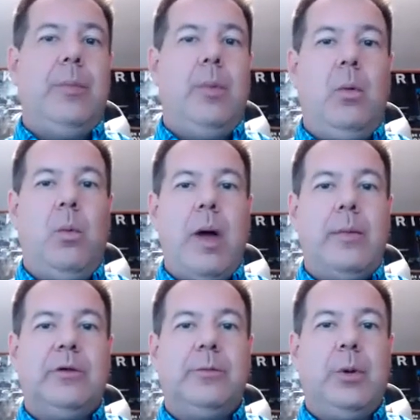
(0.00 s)
web
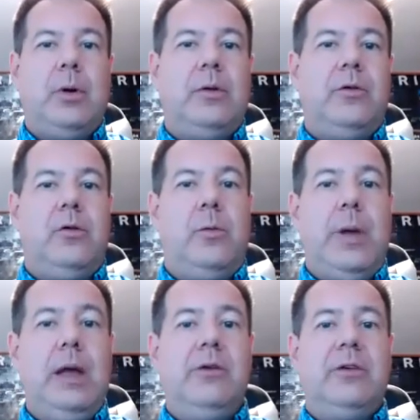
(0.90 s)
experience or your
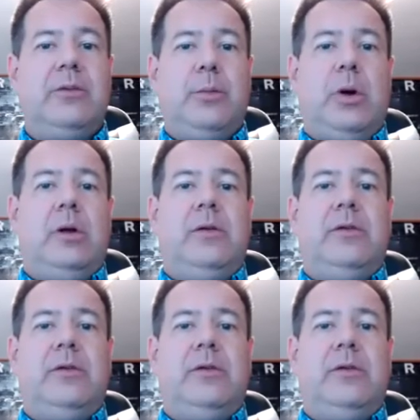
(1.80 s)
page experience.